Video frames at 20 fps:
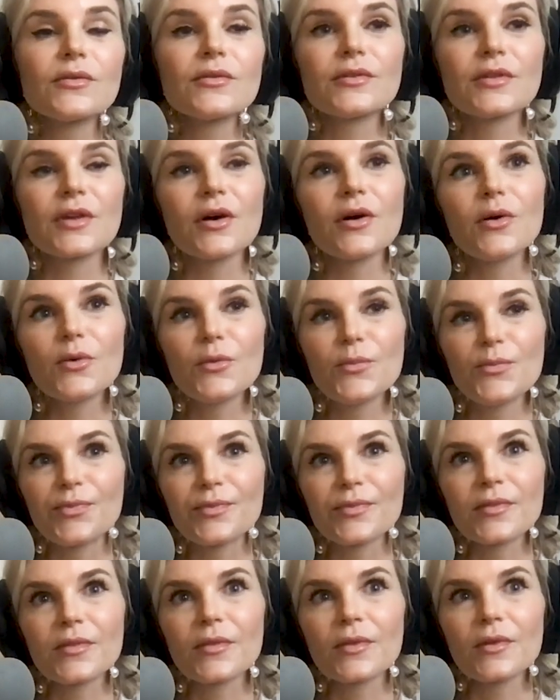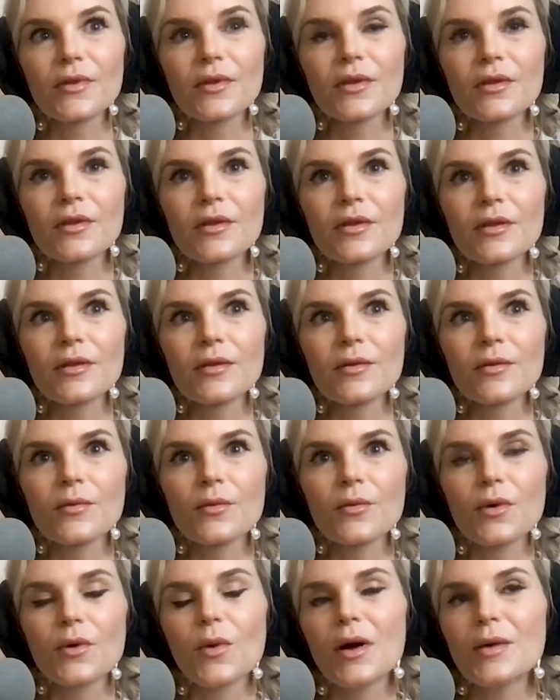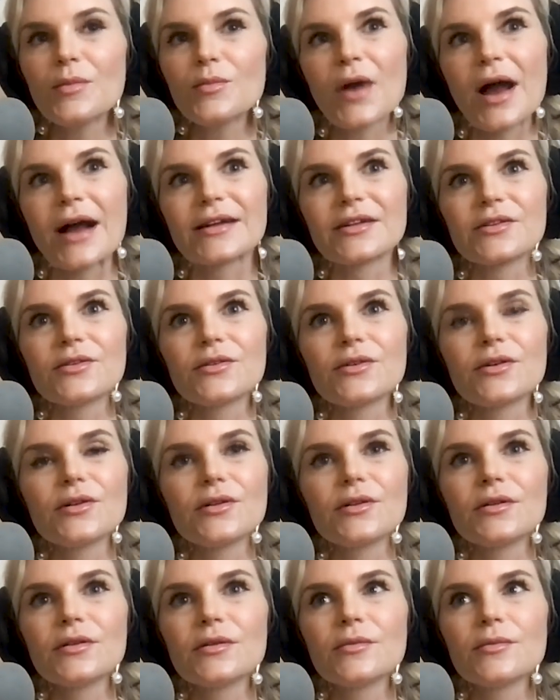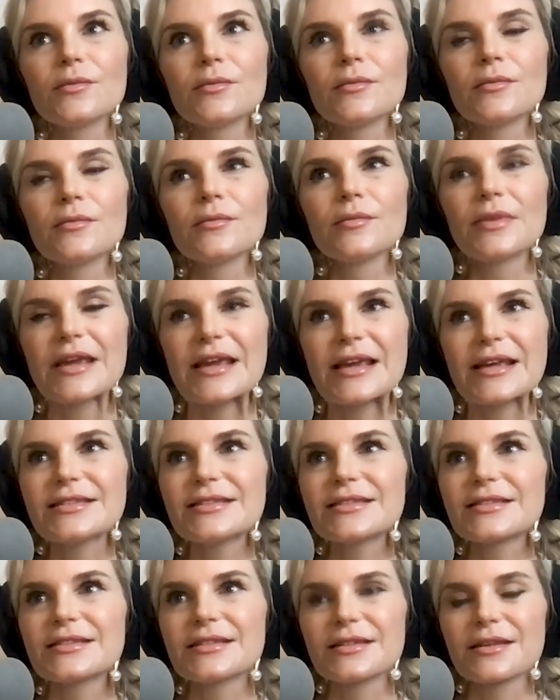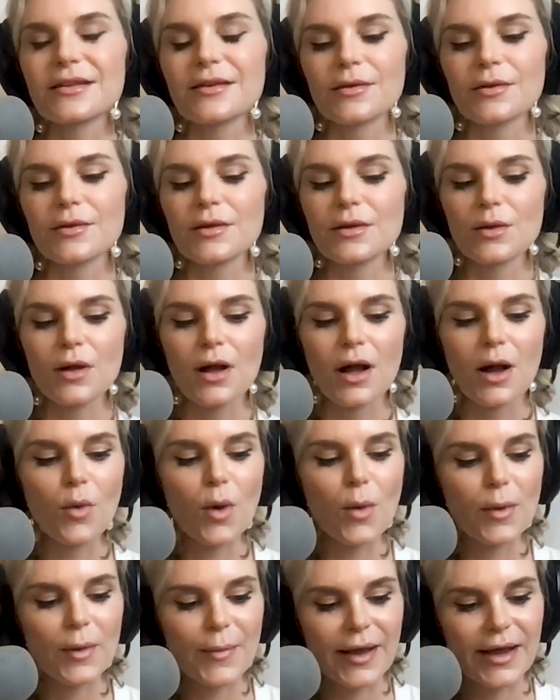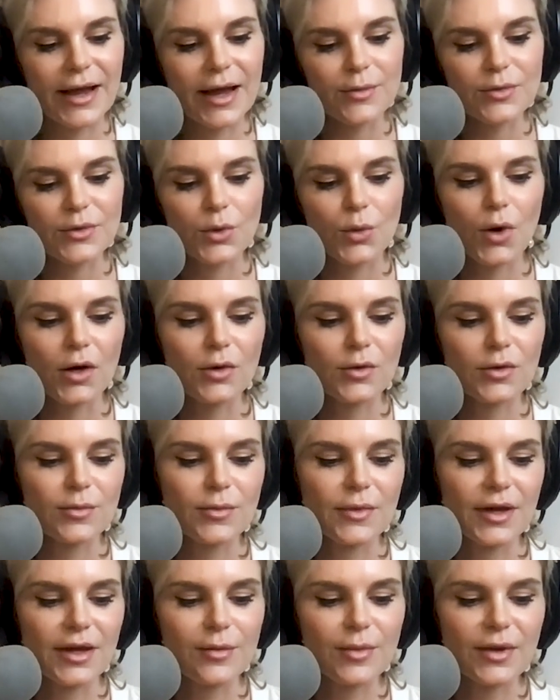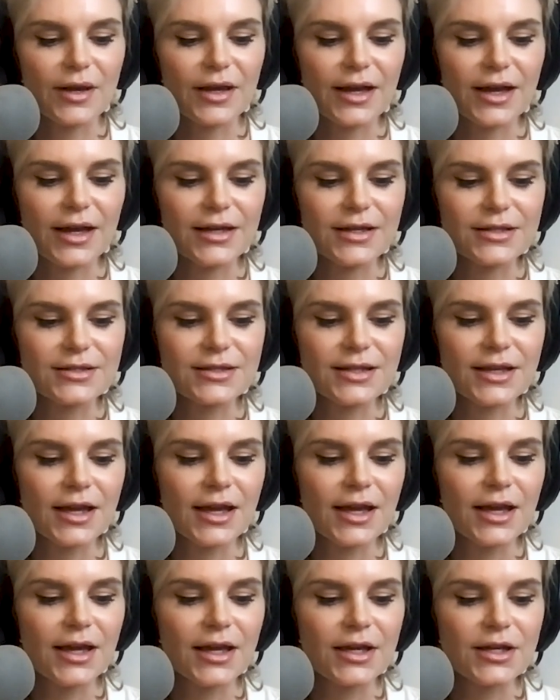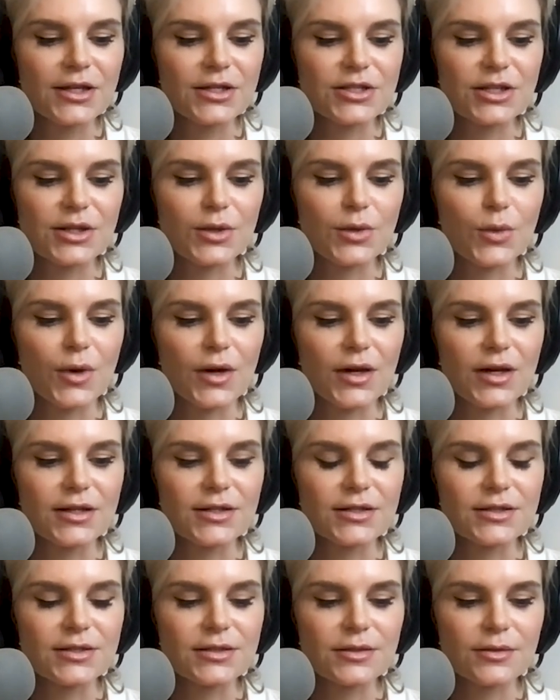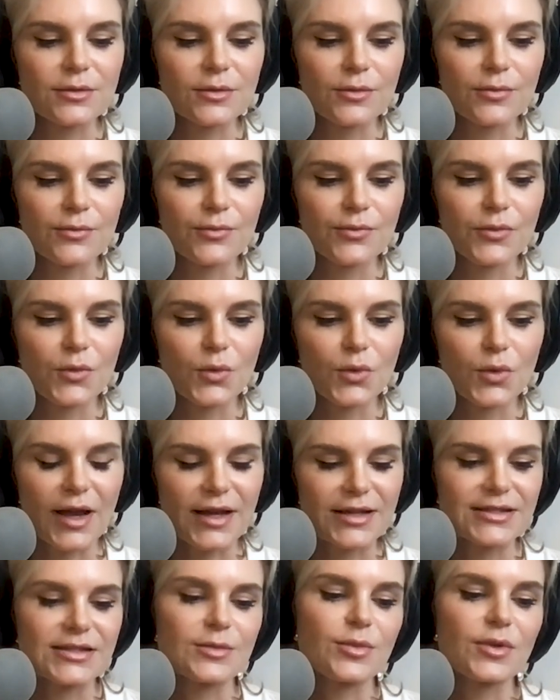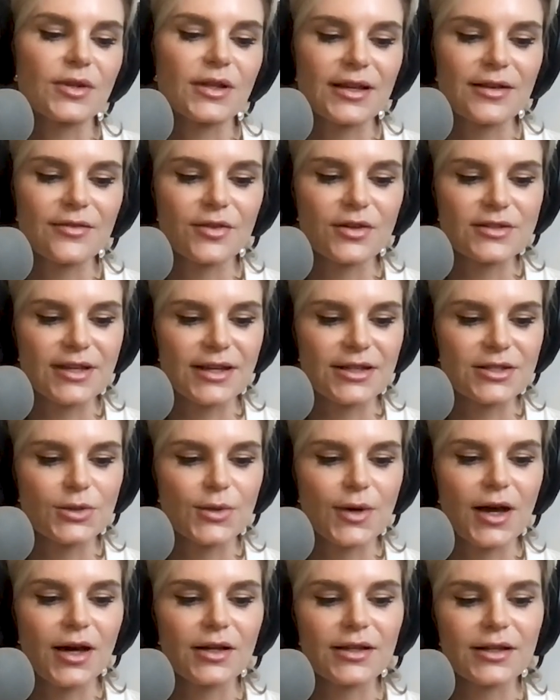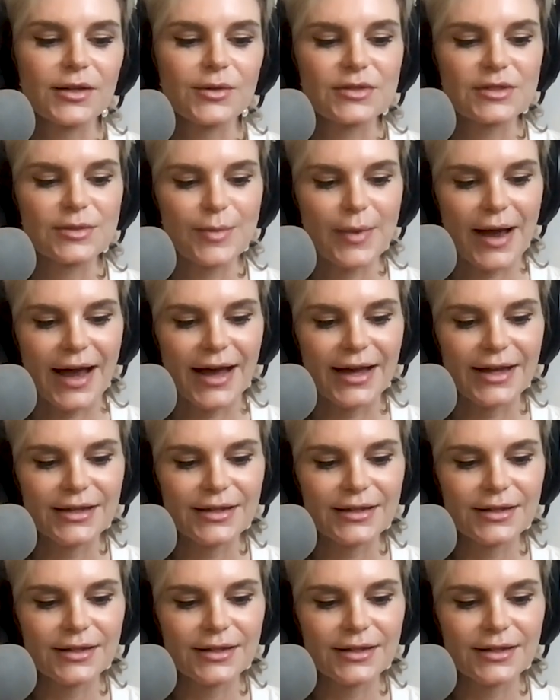So one practical piece is a woman may come to work with me because she was raised to believe her sexuality was bad.